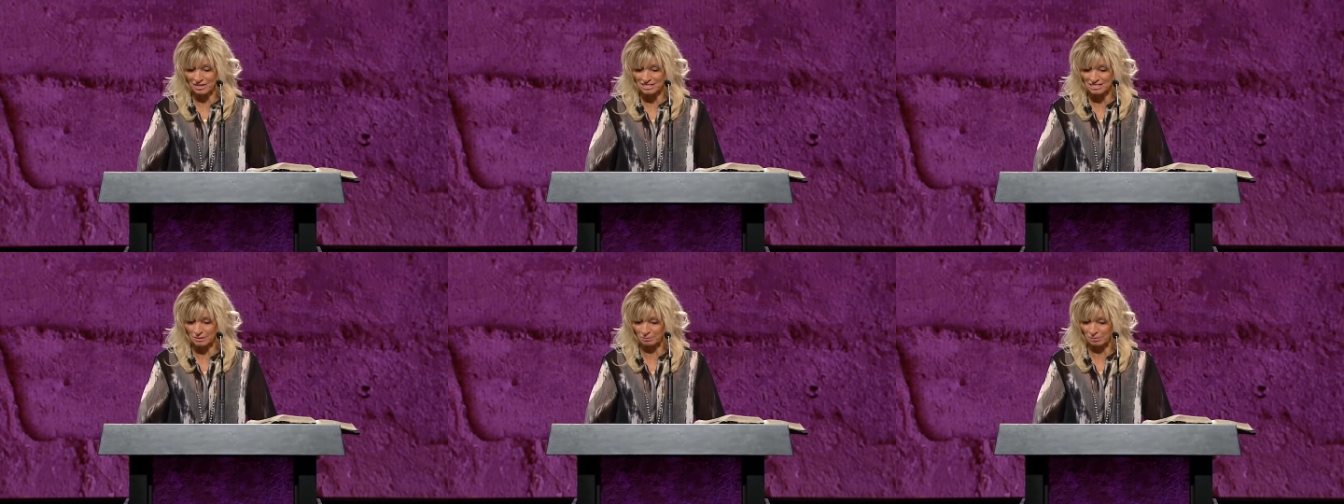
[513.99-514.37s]

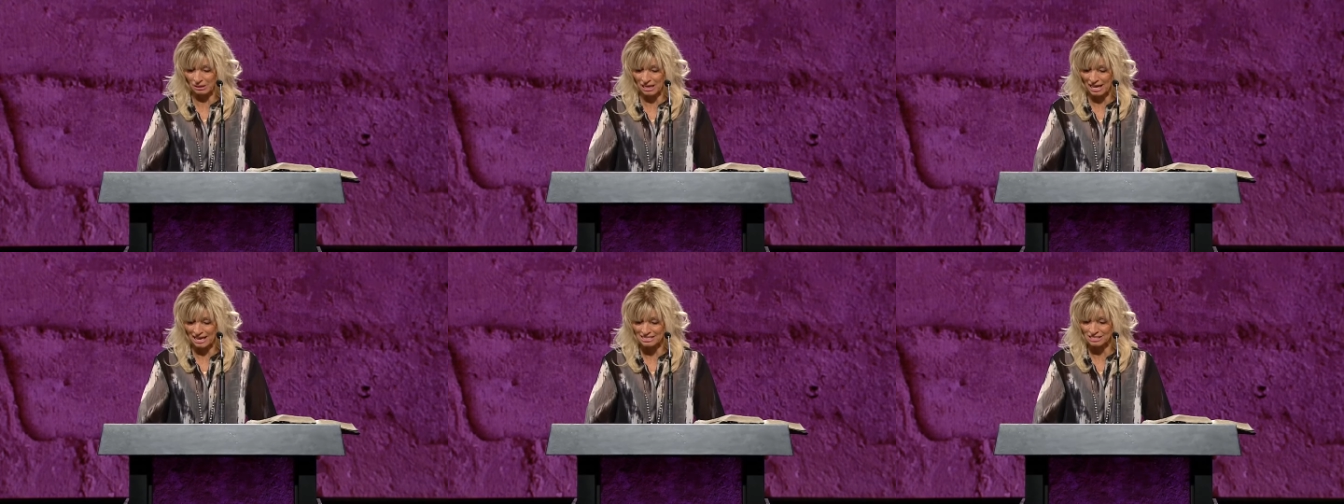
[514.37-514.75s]

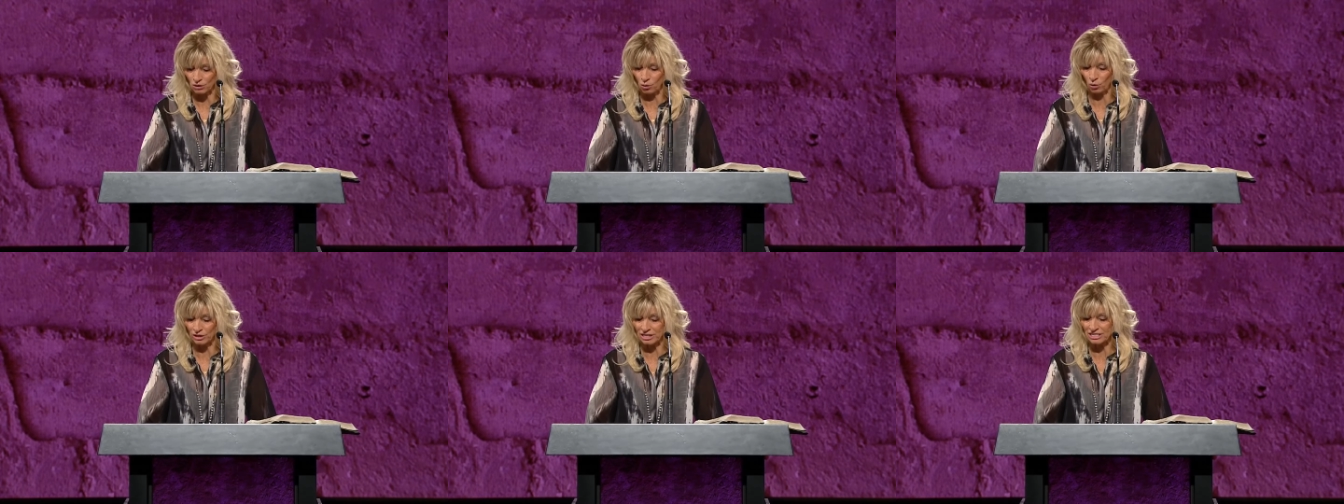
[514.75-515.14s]
supplies
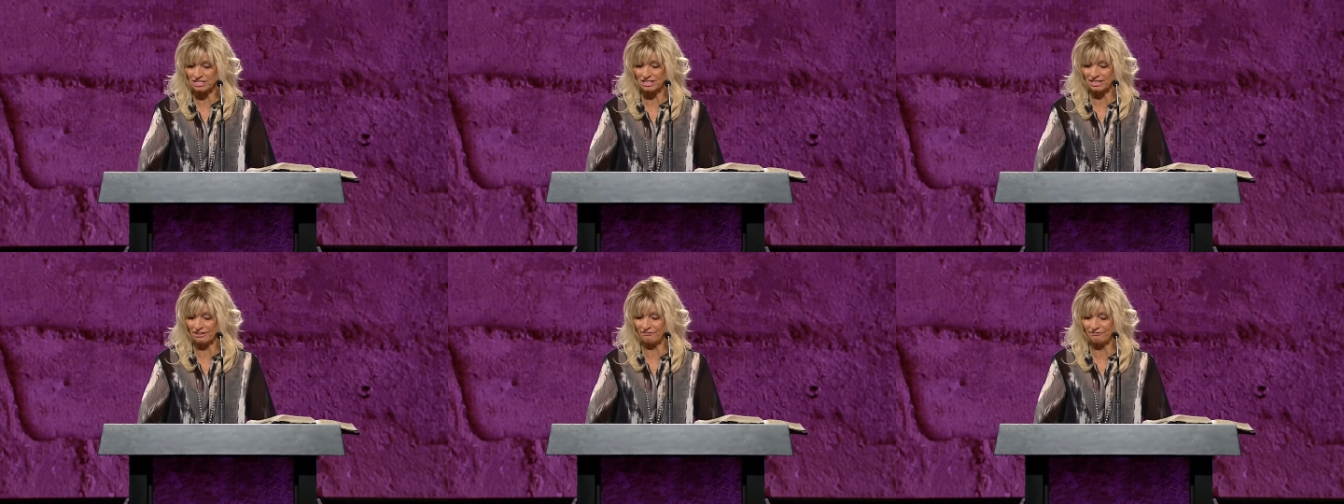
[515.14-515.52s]
according to
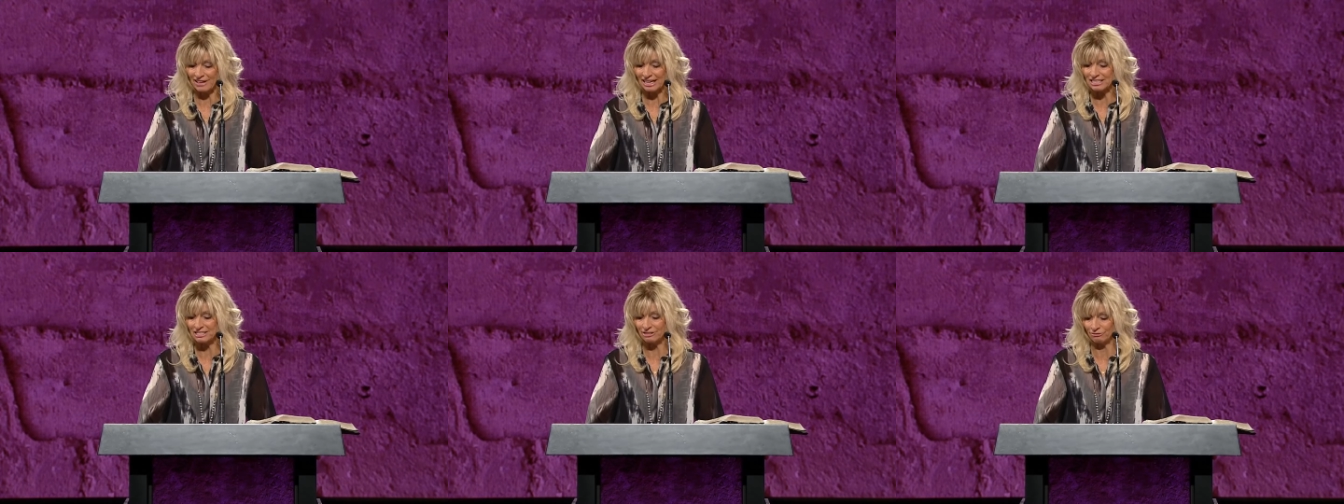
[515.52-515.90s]
the
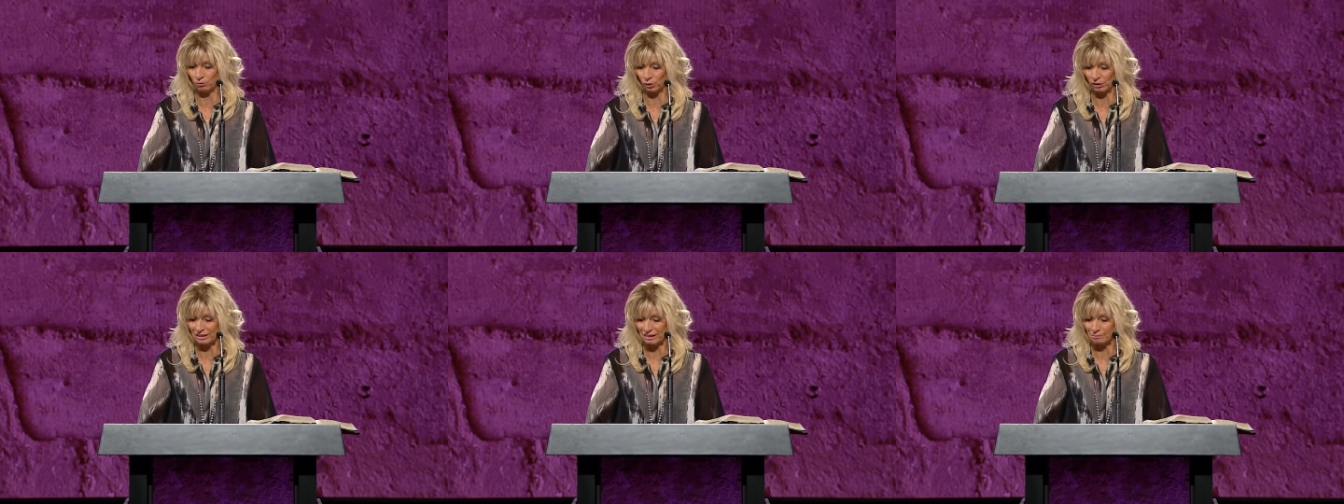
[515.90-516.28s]
effective
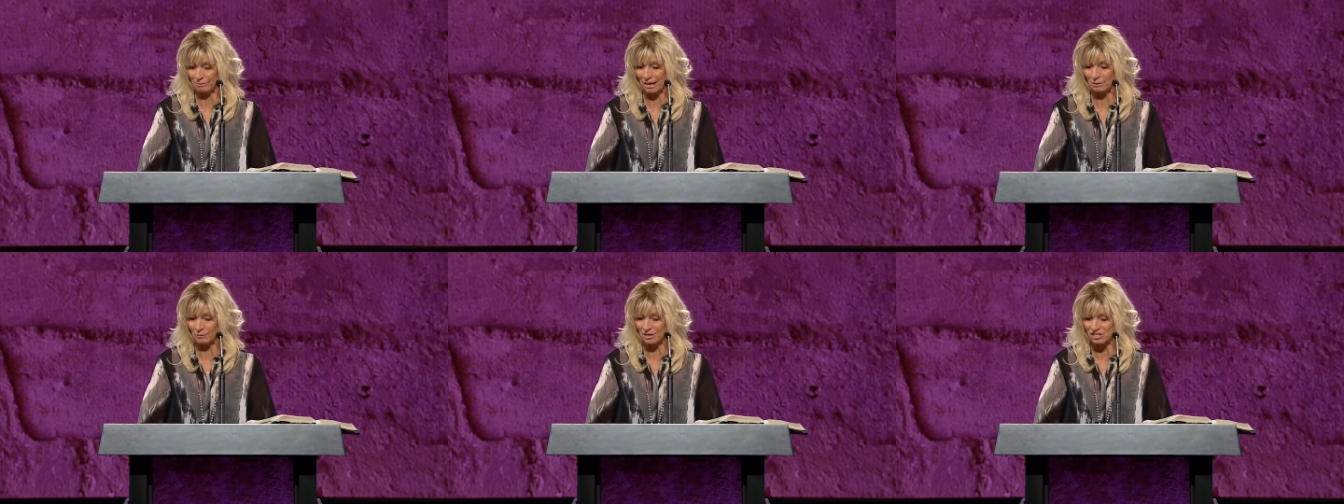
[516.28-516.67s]
working
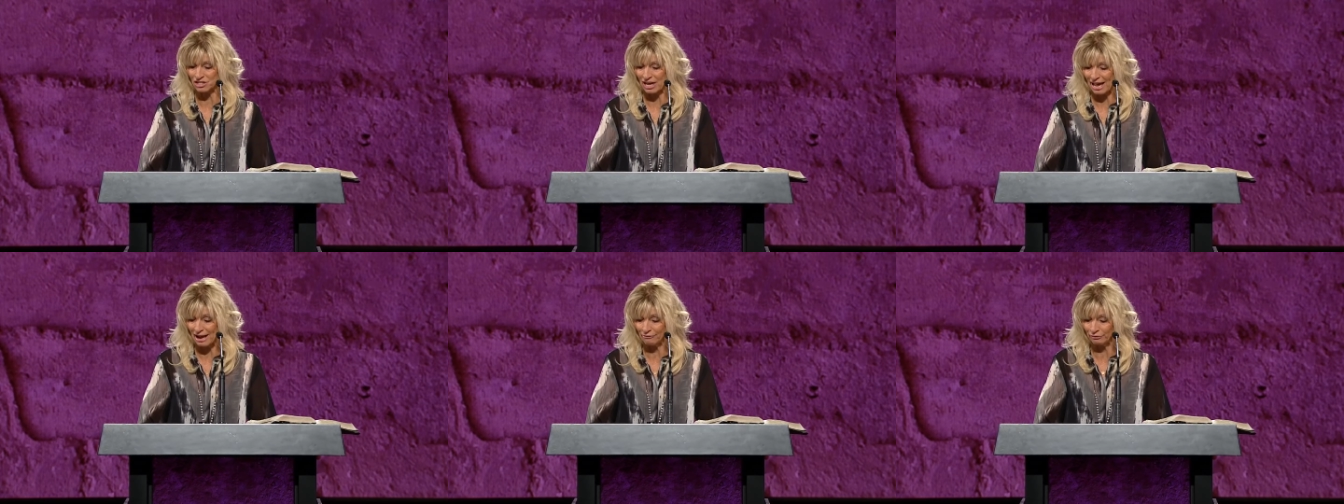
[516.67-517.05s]
by which
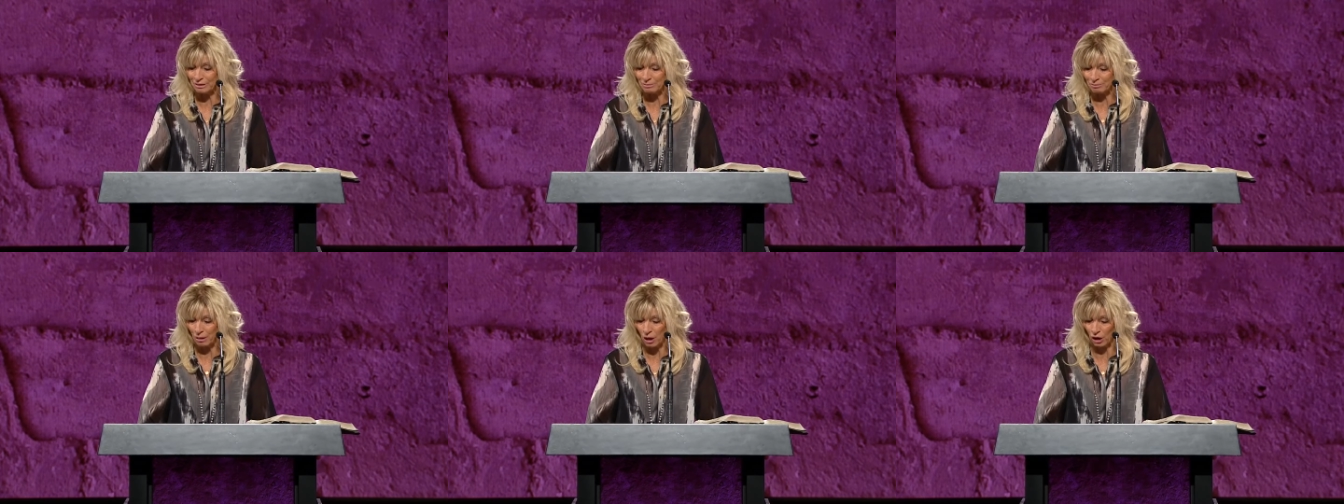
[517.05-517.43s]
every
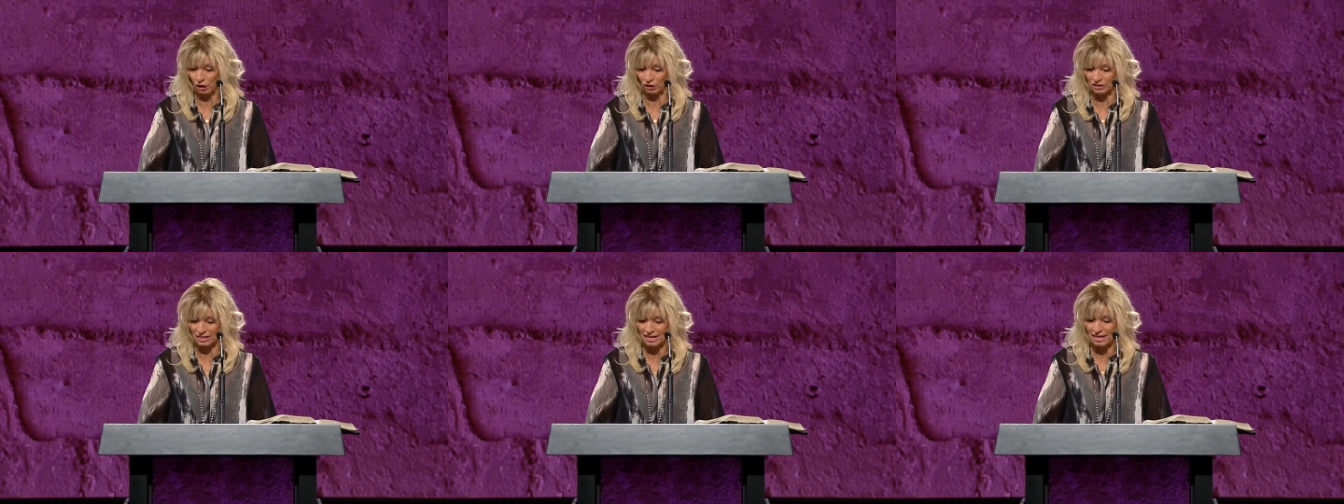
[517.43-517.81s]

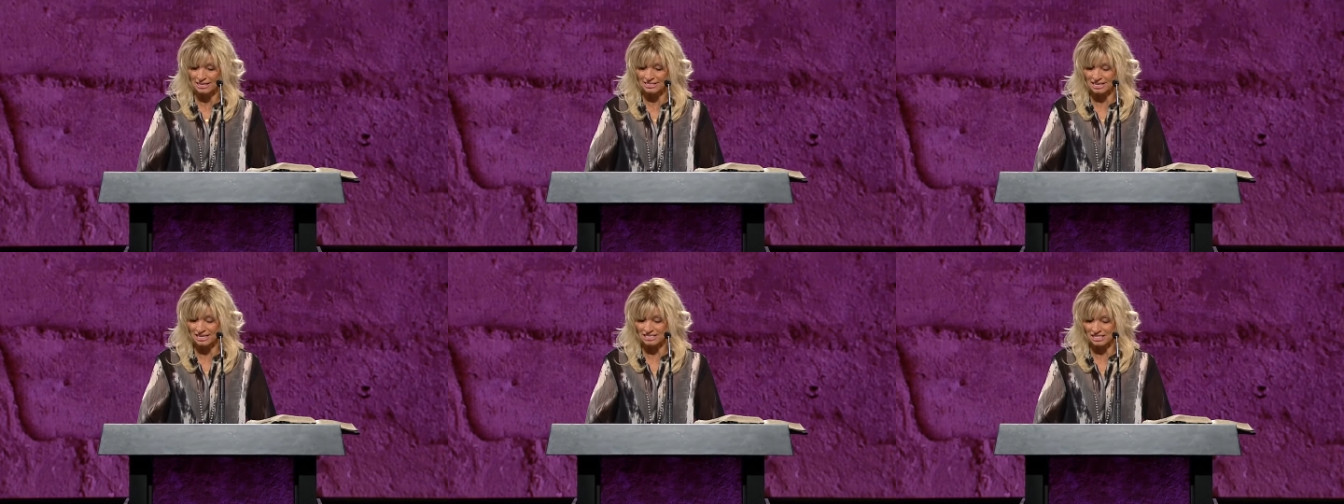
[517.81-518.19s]
part
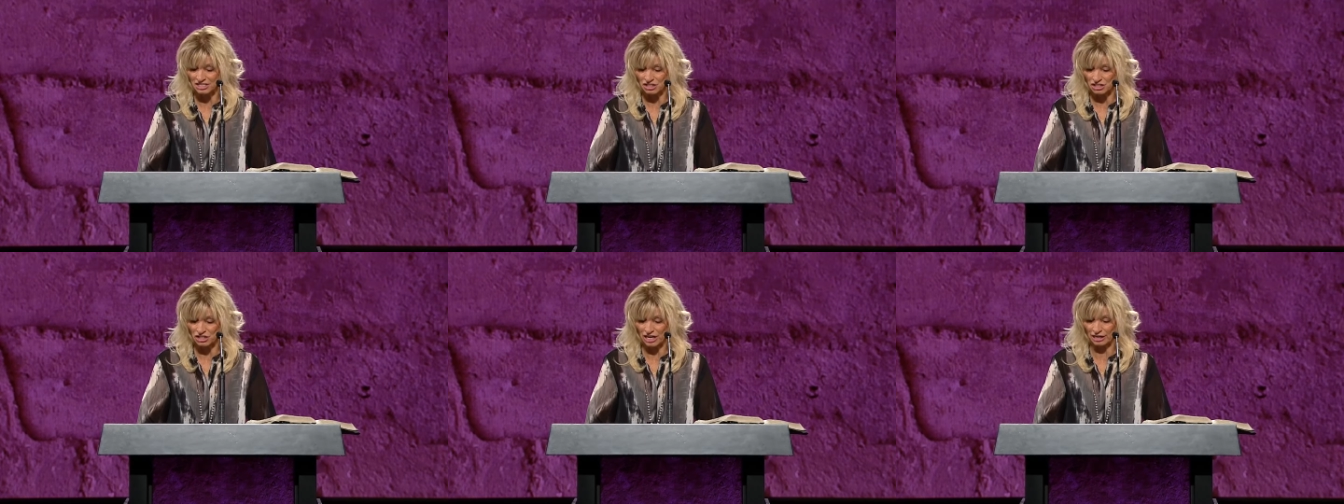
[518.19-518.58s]
does
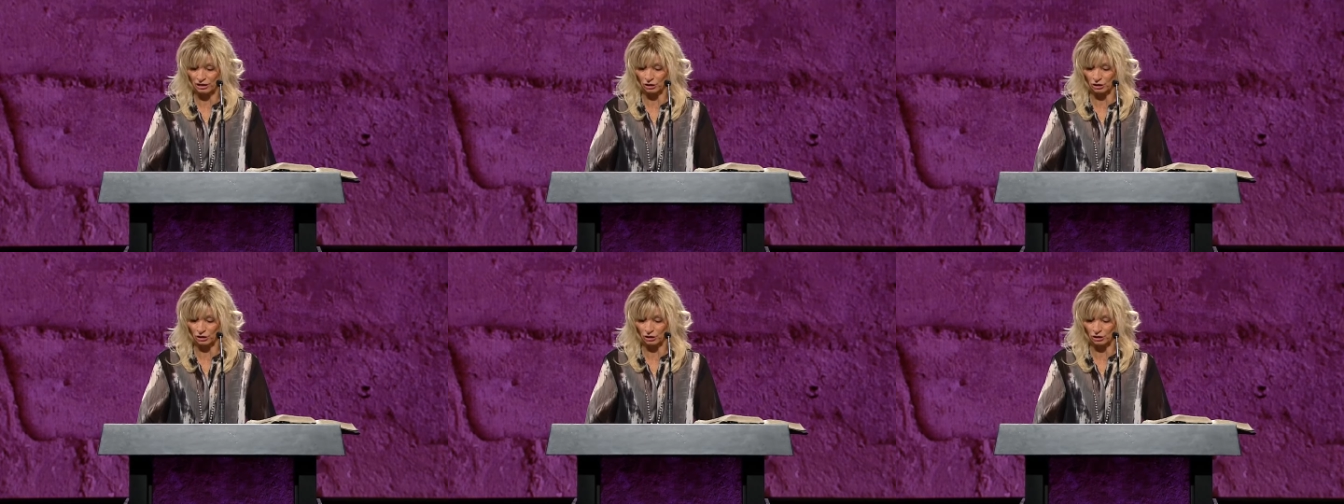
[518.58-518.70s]
its share,